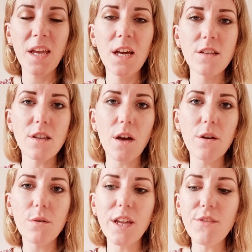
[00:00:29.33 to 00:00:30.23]
So
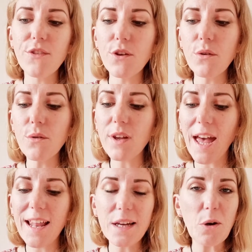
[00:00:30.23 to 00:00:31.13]
if you
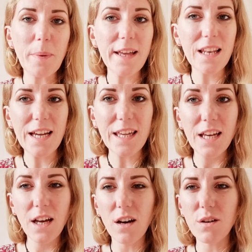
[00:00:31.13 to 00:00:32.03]
get a little bit like,
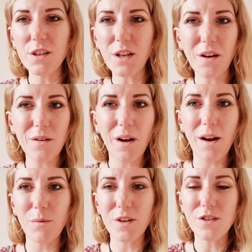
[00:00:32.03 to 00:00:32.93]
oh, you know, I
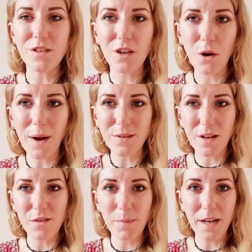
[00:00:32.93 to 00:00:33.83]
want to just go
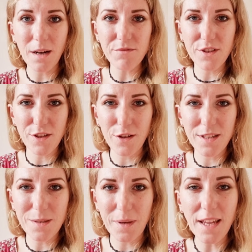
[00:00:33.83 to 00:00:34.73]
outside of my comfort zone
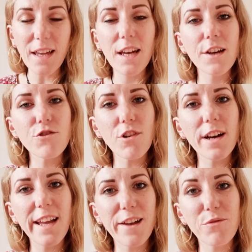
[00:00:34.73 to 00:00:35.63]
this week,
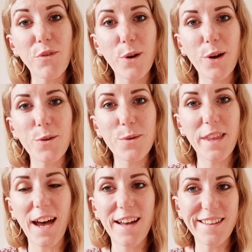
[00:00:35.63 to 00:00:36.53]
try and follow
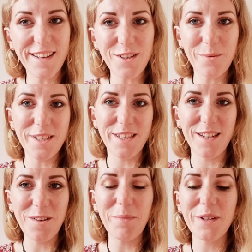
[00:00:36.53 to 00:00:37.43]
that
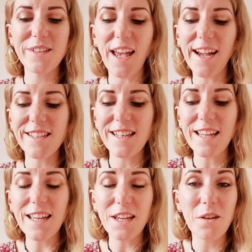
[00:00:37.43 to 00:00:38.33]
intuition, because
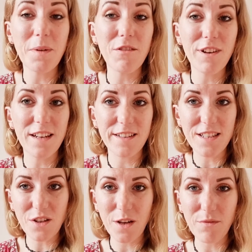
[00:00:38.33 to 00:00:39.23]
actually it could be a really nice
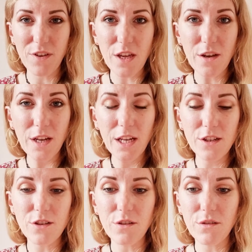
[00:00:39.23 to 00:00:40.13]
time for you
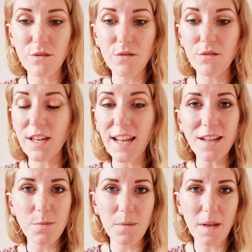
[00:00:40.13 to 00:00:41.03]
to
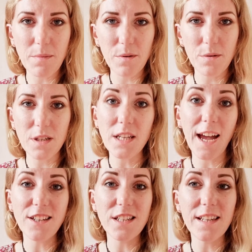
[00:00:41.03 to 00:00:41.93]
connect with people and to
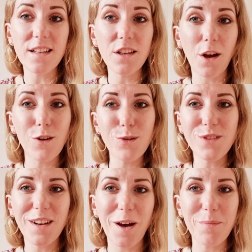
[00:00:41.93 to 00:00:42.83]
actually, you know,
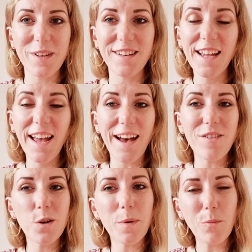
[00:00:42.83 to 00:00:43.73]
loosen up and have a
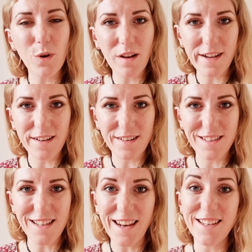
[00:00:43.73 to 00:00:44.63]
little bit more
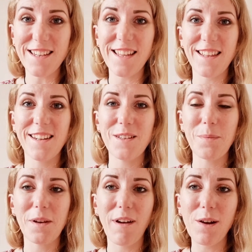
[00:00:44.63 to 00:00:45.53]
lighthearted energy than has
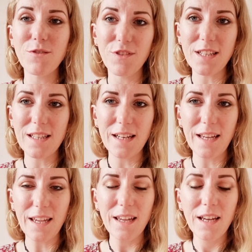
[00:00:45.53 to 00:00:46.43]
been around
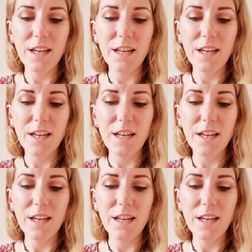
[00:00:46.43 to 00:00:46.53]
recently.